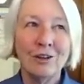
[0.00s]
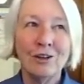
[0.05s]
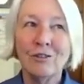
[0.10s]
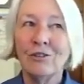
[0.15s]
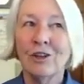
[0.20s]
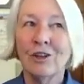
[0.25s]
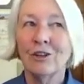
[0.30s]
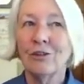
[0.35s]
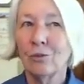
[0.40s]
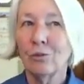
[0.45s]

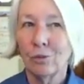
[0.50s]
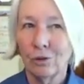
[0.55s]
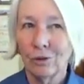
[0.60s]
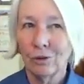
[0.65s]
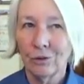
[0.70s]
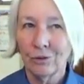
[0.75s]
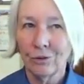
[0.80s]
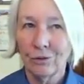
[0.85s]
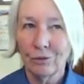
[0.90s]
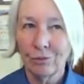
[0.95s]

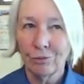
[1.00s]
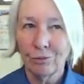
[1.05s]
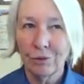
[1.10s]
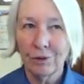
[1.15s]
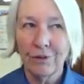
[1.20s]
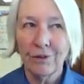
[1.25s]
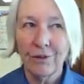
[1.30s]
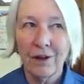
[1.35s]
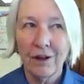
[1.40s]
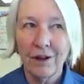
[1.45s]
individuals
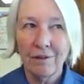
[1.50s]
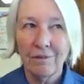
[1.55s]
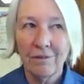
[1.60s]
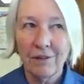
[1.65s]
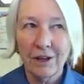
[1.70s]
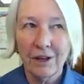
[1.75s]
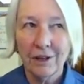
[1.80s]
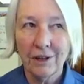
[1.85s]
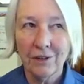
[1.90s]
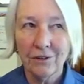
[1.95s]
with
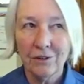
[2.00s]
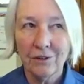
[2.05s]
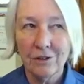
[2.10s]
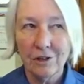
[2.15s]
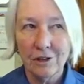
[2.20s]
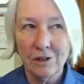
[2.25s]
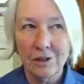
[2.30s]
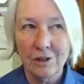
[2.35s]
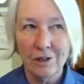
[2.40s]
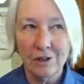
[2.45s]

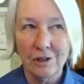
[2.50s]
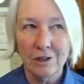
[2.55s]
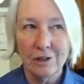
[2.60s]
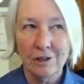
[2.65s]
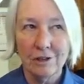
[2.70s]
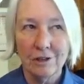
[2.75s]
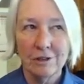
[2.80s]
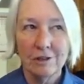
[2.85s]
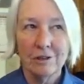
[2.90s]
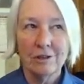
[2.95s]

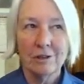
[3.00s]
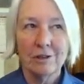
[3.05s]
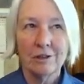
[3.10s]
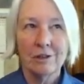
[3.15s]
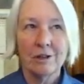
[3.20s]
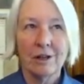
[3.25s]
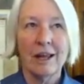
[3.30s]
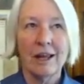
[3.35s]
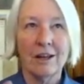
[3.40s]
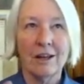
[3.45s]
FASD
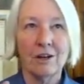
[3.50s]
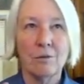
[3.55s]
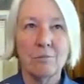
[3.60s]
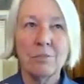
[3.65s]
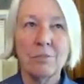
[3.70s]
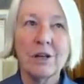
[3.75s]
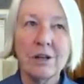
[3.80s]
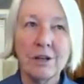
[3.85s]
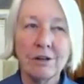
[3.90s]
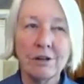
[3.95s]
can
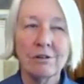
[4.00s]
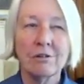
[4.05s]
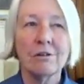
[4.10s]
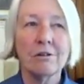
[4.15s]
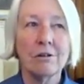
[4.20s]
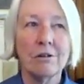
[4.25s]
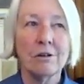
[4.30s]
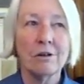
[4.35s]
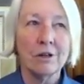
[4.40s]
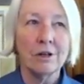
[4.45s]

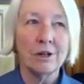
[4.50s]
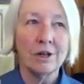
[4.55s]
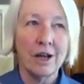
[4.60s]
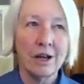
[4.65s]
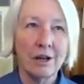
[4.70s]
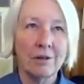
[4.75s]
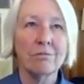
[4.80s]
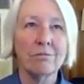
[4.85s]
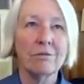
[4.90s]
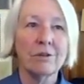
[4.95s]
appear
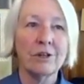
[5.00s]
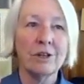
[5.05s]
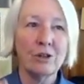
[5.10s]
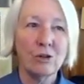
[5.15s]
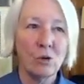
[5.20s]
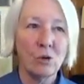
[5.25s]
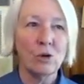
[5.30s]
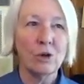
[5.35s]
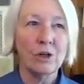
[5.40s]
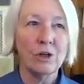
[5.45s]
on every
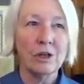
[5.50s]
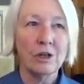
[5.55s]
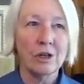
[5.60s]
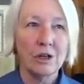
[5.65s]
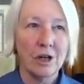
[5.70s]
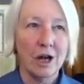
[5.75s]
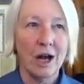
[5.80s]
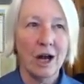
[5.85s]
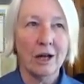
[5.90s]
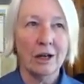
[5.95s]
court
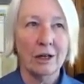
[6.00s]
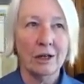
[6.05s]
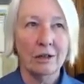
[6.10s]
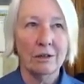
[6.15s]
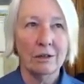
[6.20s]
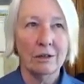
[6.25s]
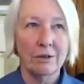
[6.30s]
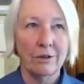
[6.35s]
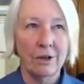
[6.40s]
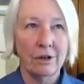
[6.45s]
docket.
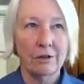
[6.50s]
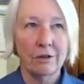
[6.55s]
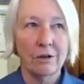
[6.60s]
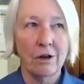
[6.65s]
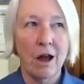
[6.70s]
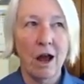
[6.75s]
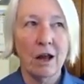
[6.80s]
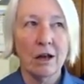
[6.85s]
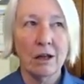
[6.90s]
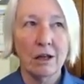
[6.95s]
They
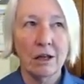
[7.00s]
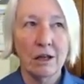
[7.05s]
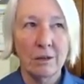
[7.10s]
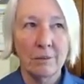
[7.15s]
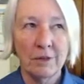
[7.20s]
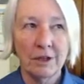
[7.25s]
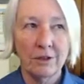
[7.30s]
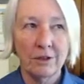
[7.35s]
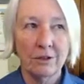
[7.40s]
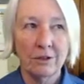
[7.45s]
are not
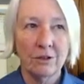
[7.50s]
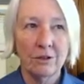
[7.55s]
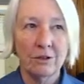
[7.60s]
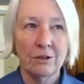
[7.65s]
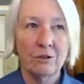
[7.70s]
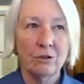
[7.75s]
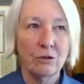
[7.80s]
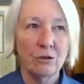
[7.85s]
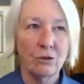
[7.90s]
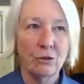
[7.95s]
limited
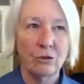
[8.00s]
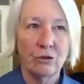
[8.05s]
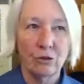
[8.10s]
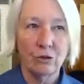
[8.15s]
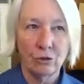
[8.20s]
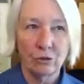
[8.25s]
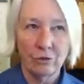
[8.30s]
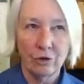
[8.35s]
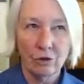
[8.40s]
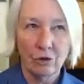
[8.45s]
to
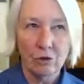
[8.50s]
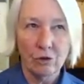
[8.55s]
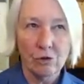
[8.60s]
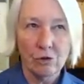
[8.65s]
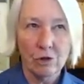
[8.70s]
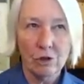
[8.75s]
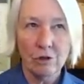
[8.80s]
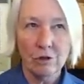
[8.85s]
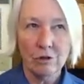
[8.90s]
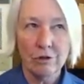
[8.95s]
juvenile
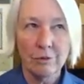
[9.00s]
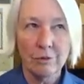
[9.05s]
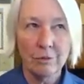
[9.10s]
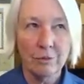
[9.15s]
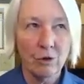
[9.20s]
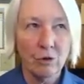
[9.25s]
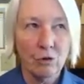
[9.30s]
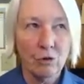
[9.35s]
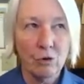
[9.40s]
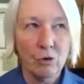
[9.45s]
court,
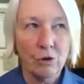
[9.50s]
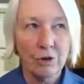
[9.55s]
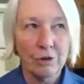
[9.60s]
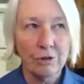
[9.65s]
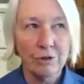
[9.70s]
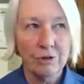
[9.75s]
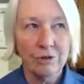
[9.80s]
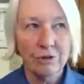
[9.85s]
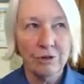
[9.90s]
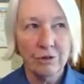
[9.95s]
criminal
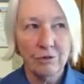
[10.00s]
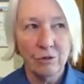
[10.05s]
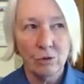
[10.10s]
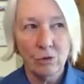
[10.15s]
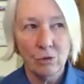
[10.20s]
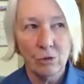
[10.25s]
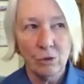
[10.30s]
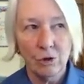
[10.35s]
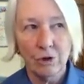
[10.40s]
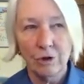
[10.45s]
court,
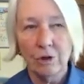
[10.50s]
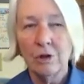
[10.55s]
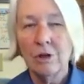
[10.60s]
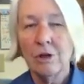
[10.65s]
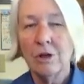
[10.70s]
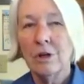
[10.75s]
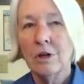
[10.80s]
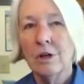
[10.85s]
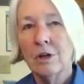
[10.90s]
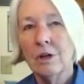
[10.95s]
civil court,
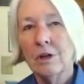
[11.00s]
